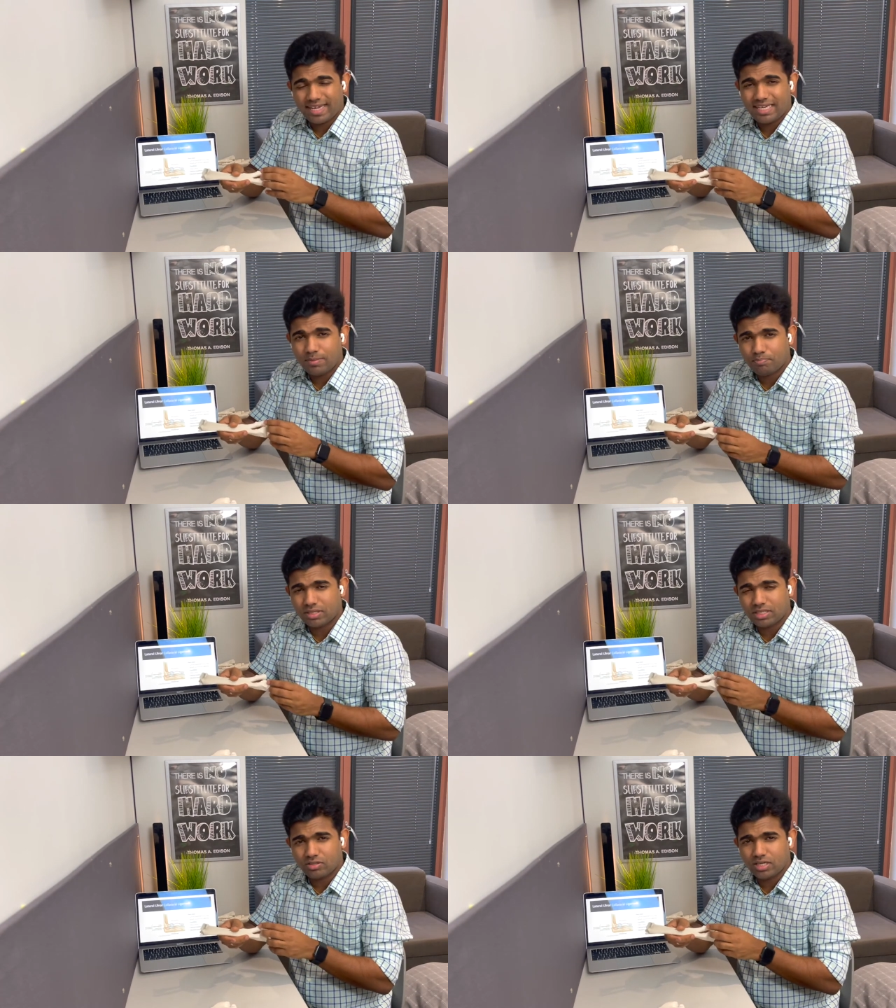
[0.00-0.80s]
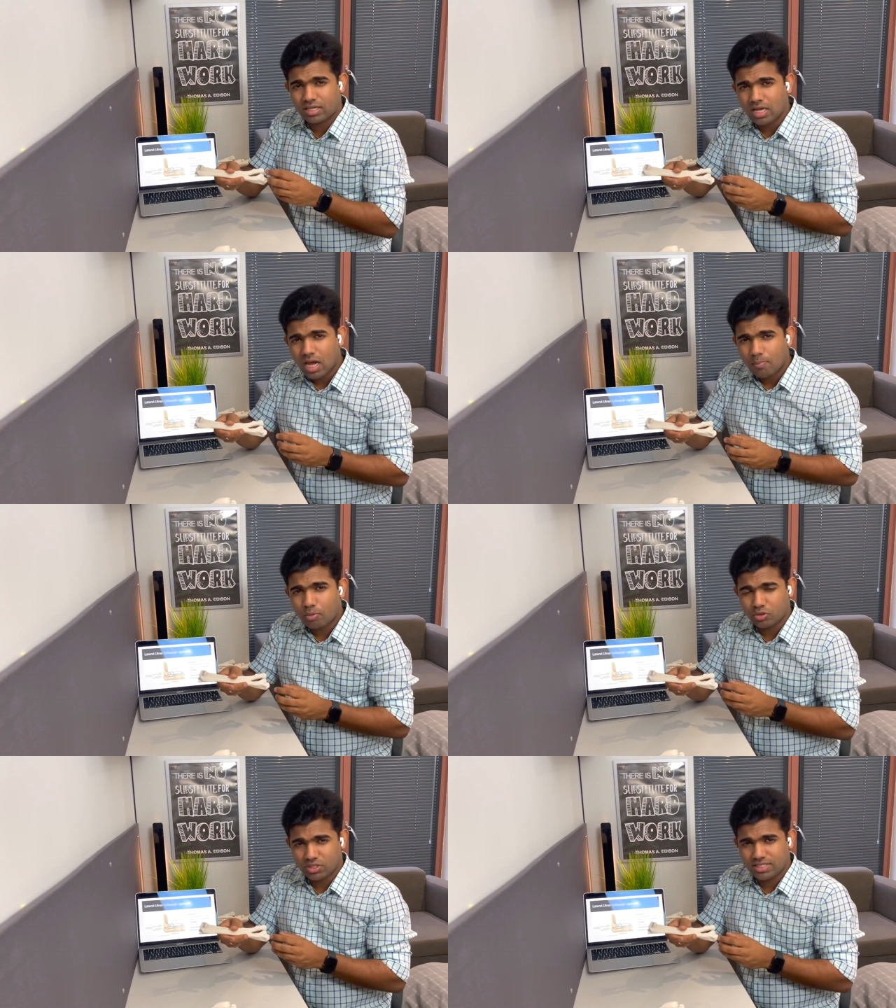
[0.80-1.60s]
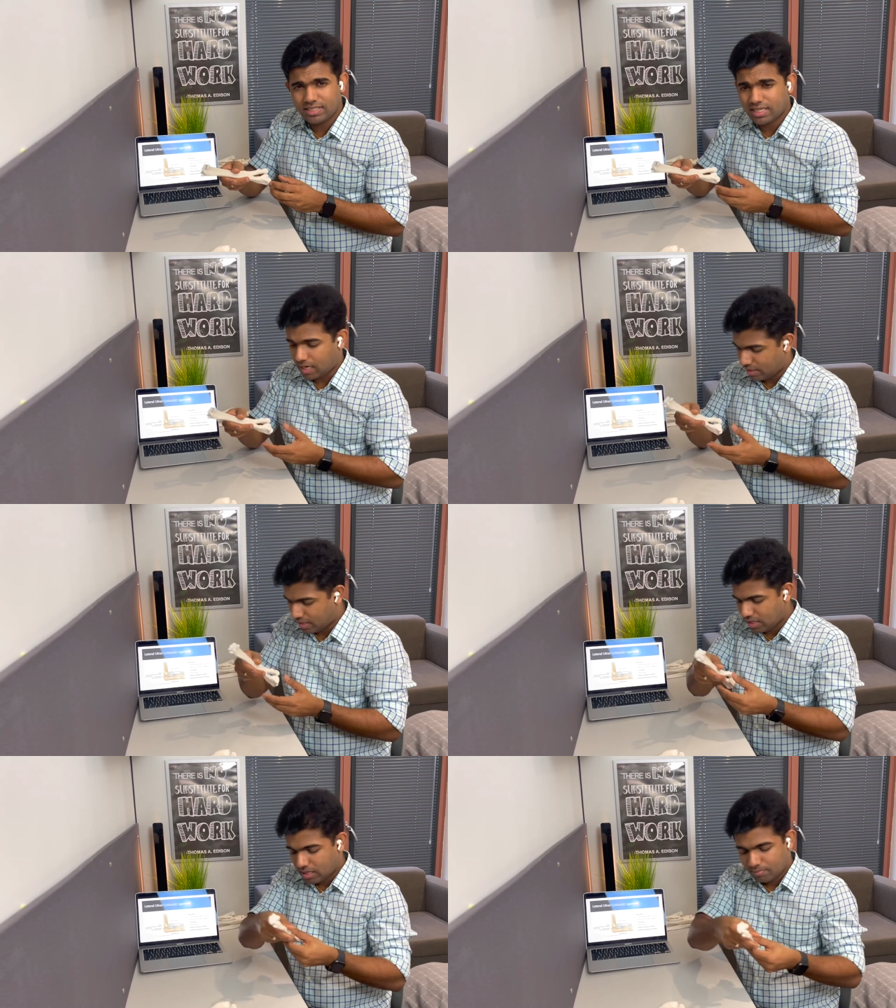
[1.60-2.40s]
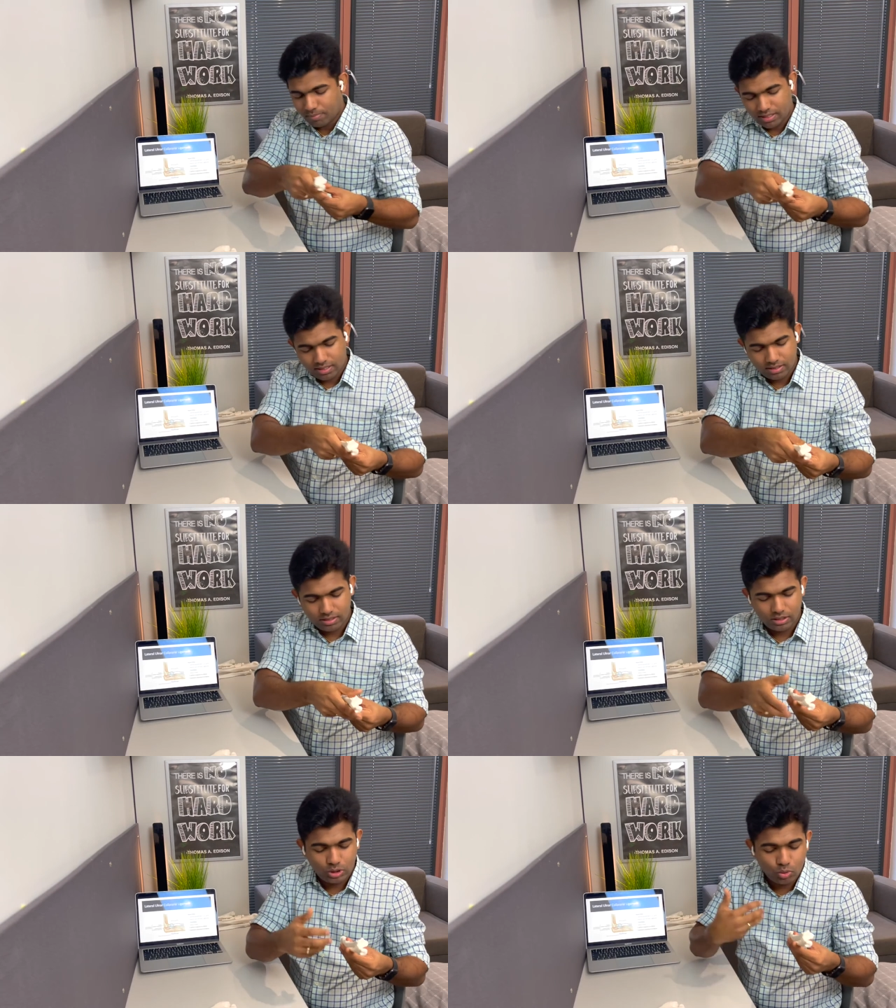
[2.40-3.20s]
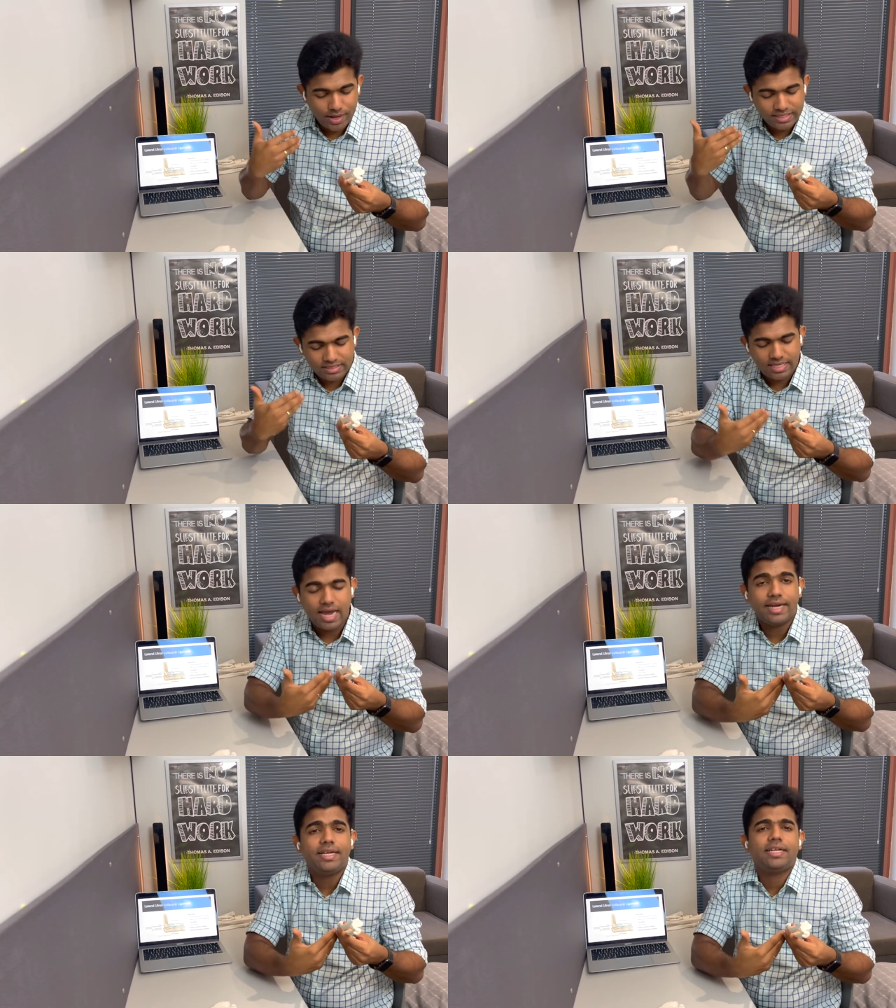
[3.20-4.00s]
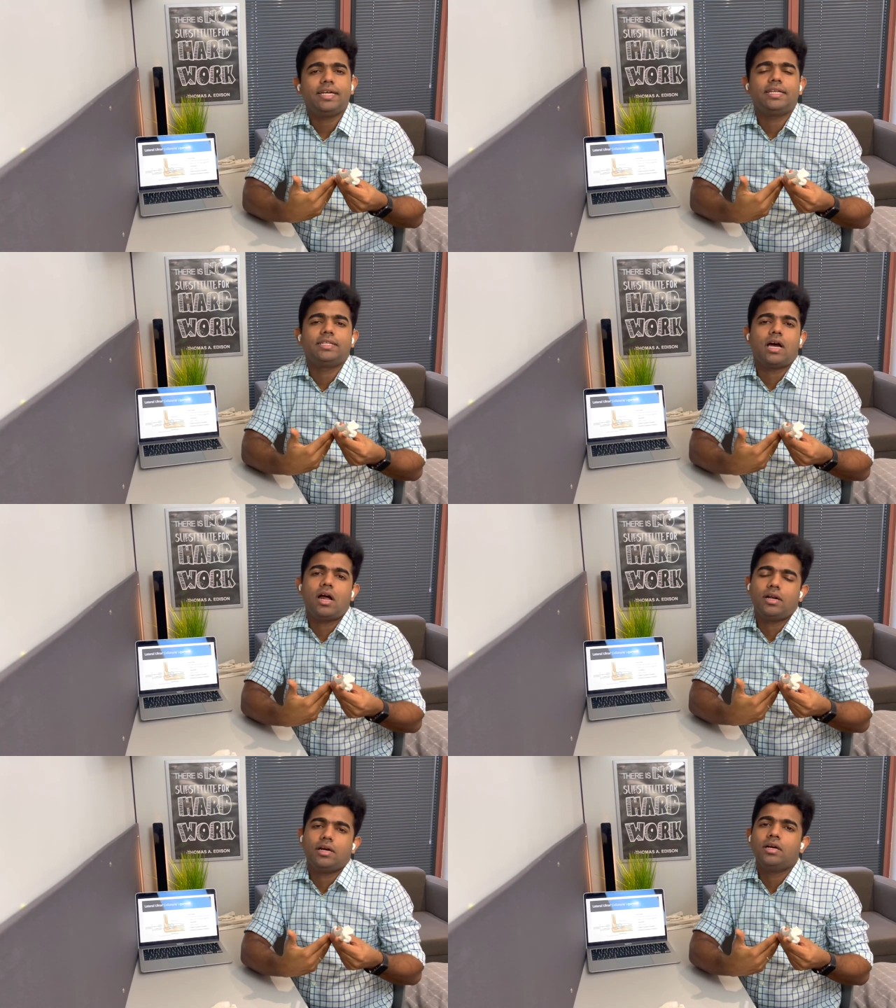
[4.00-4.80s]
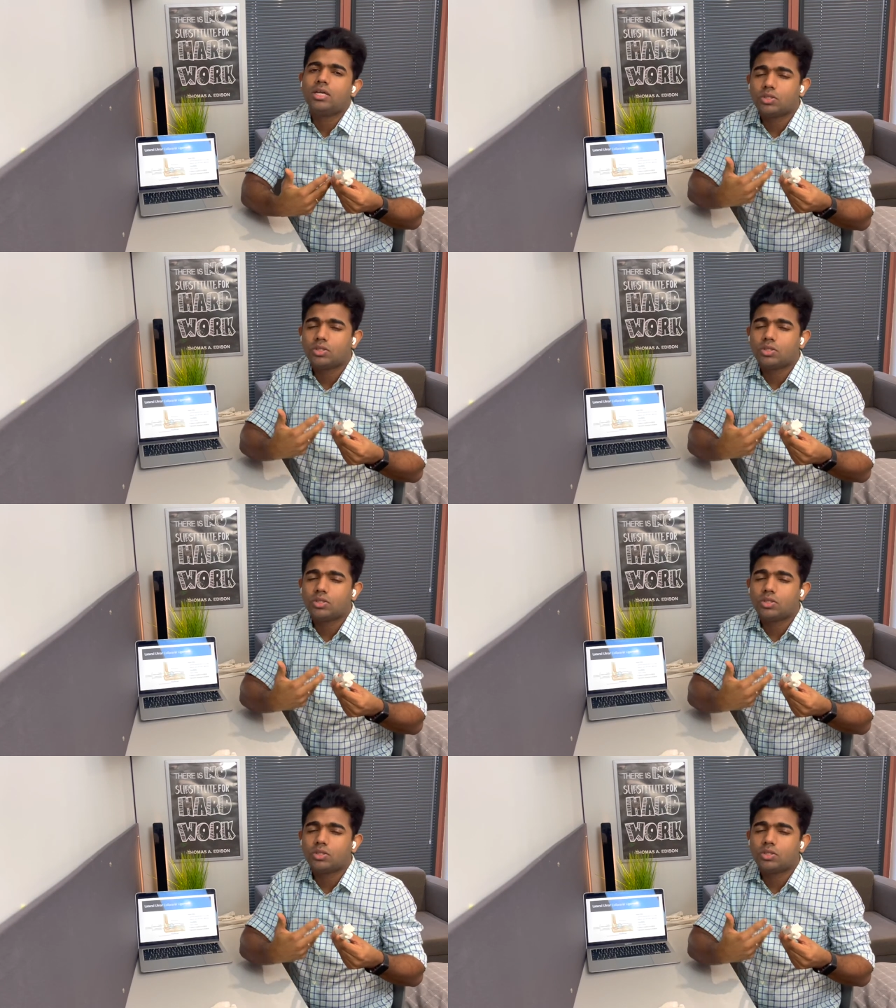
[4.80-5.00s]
any particular process in the ulna, but to a side in the ulna.